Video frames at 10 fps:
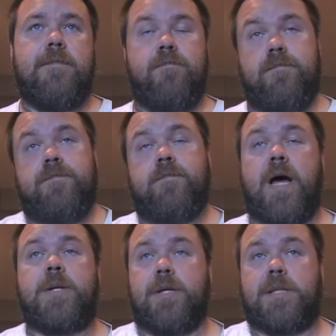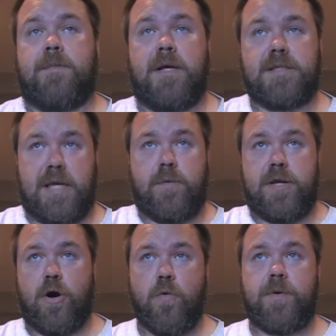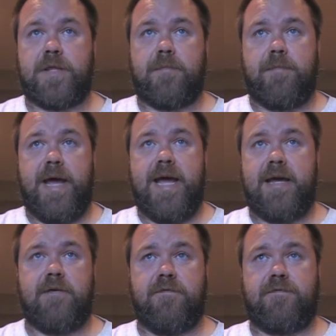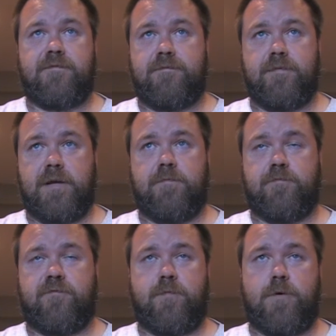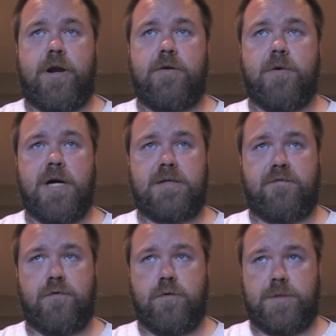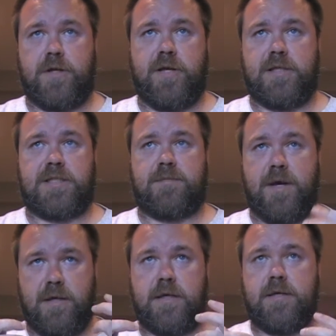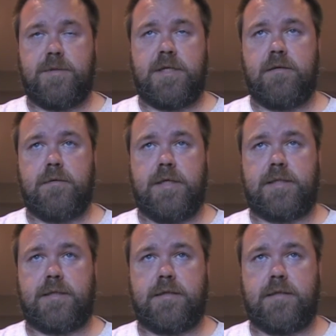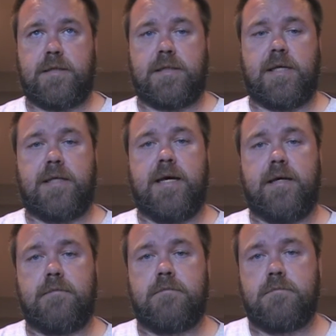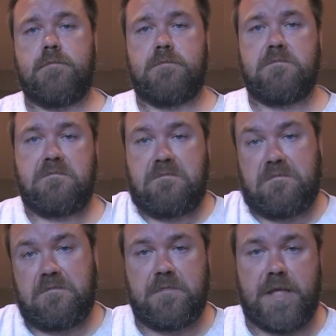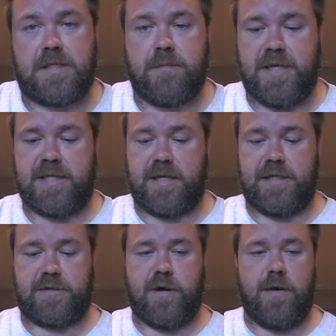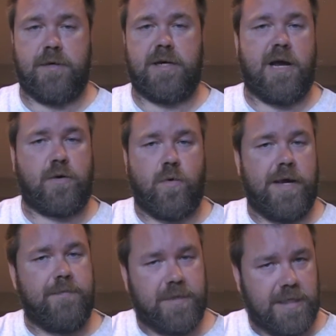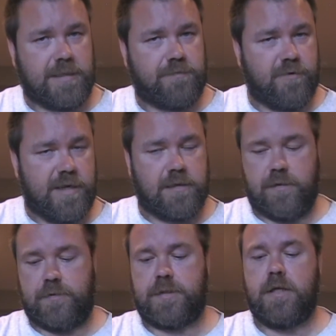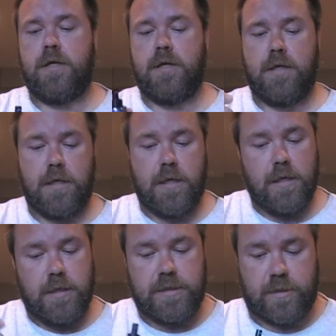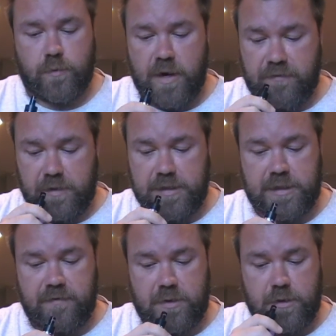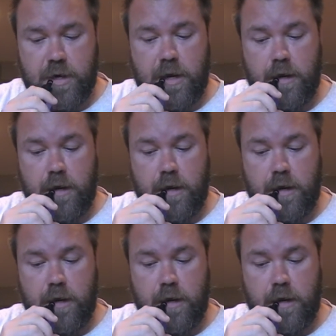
actually it smells like when you open the bag of like a brand new box of Fruit Loops, you know that smell that comes out? It's like that. That's the best I can describe it. Not quite, but that's pretty close. So Revel, let's give it a try.